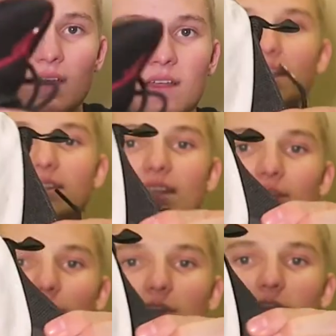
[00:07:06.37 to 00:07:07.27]
to
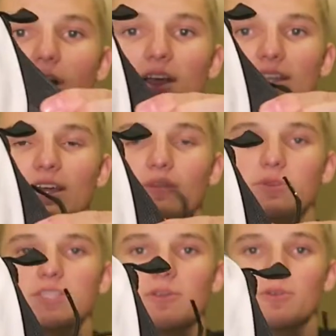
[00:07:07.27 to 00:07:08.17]
give you good lockdown,
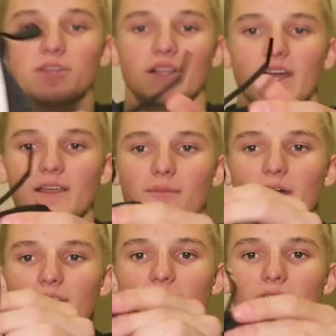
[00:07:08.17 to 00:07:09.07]
which I really like
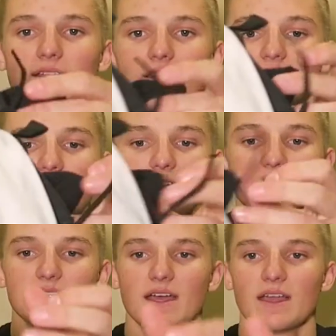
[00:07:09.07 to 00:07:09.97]
about that. The tongue
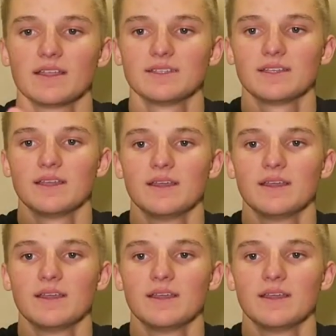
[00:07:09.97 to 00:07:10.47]
is nice.